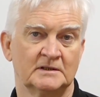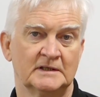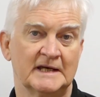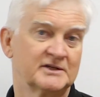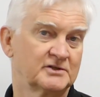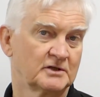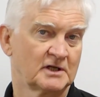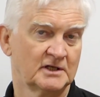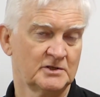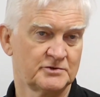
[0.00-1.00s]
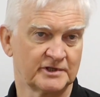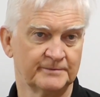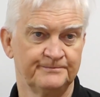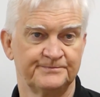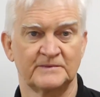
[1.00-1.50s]
In
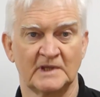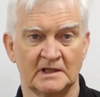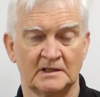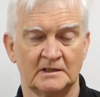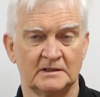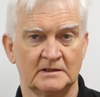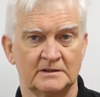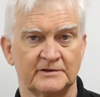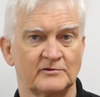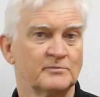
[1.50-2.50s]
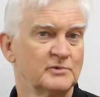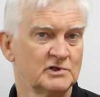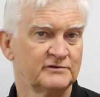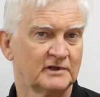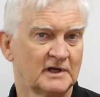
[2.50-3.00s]
conclusion, the
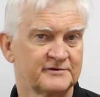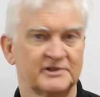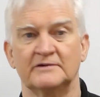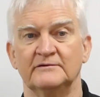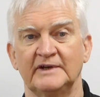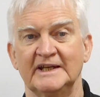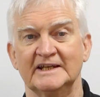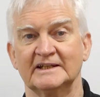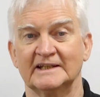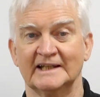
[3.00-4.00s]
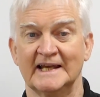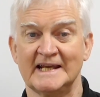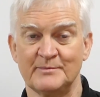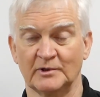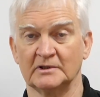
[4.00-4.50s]
removal of the convenient
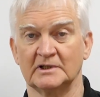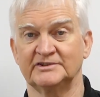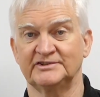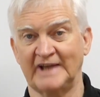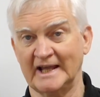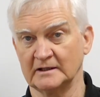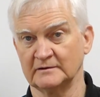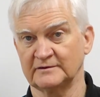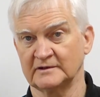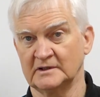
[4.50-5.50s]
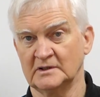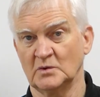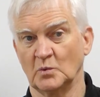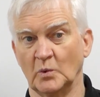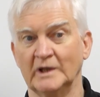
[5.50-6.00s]
label SELV
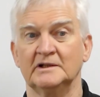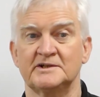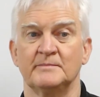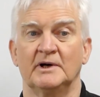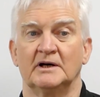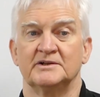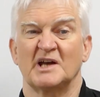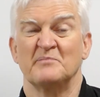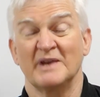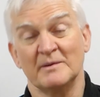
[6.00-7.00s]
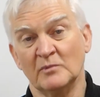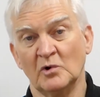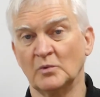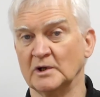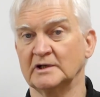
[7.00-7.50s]
will demand a bit more
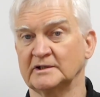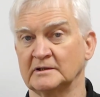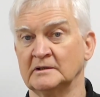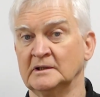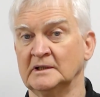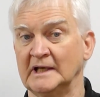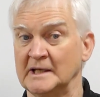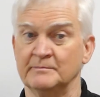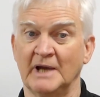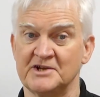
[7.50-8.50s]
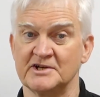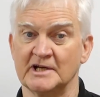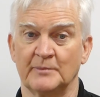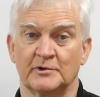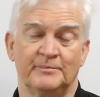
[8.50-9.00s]
work in batching
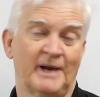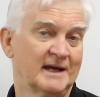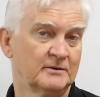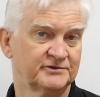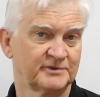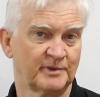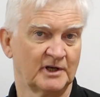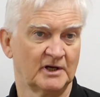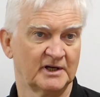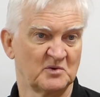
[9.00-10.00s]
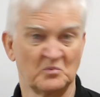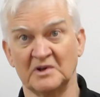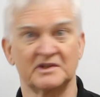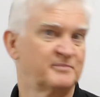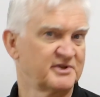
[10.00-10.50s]
up a power supply
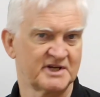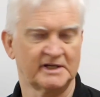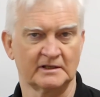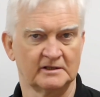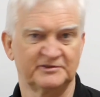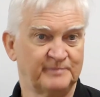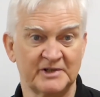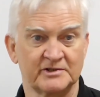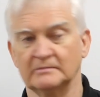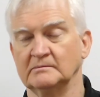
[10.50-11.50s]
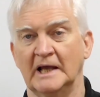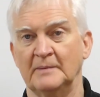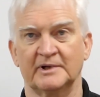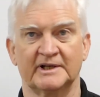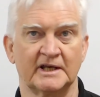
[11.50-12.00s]
with a particular special
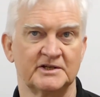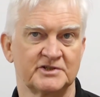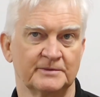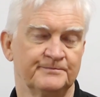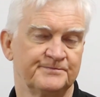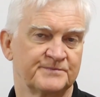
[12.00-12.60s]
application.